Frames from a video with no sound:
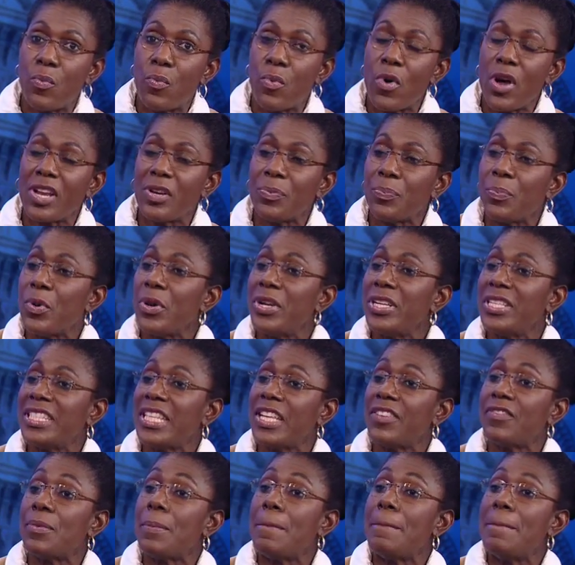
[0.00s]

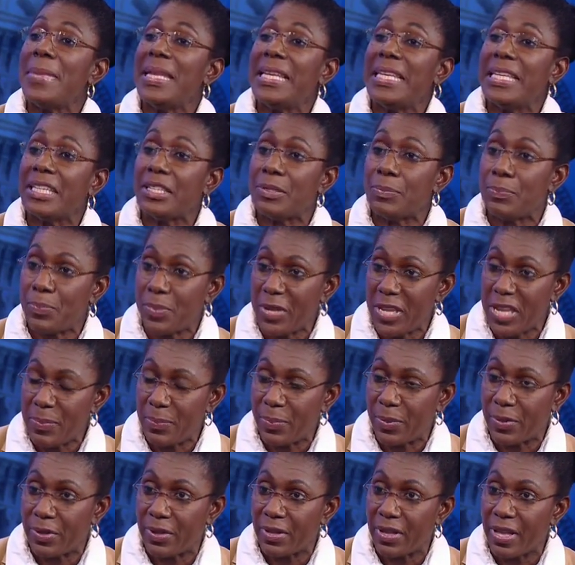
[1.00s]
1.7 million
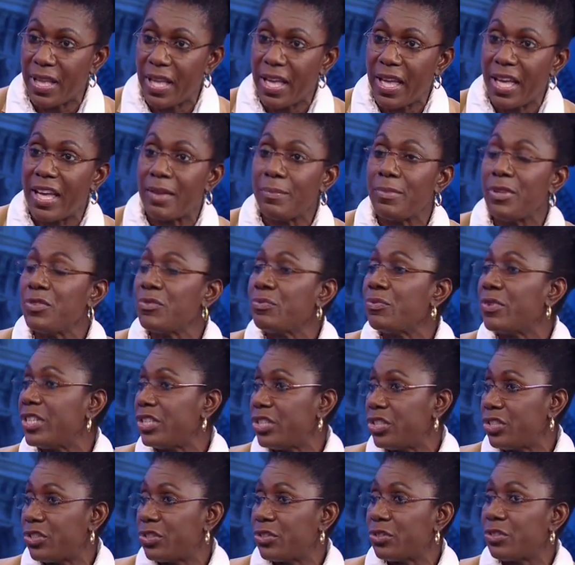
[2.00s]
people have been
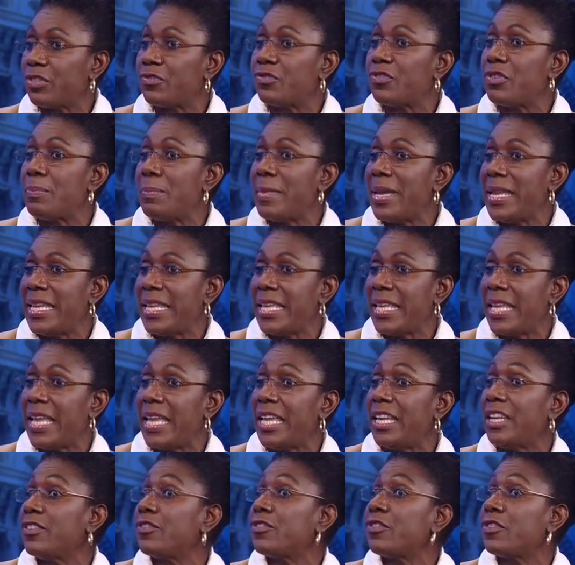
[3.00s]
registered for
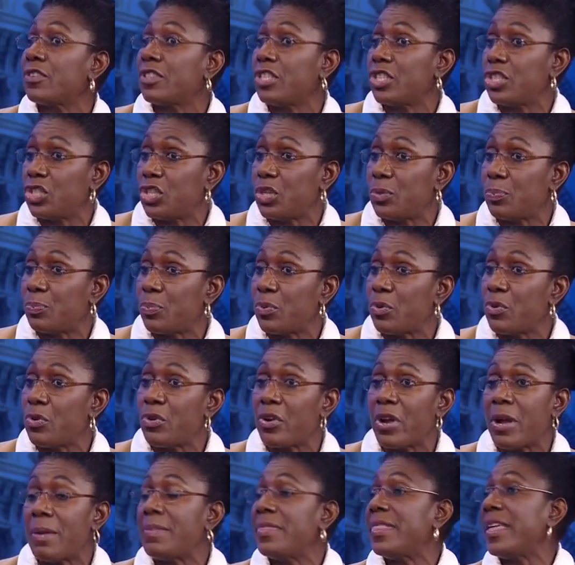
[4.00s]
Medicaid and for the CHIP
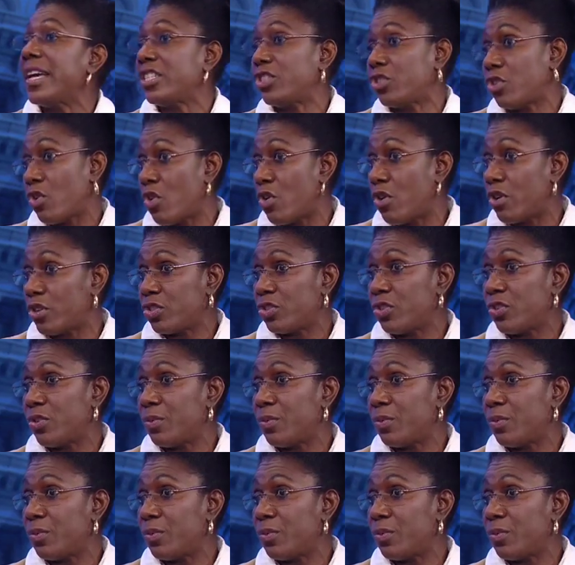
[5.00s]
program. That's awesome.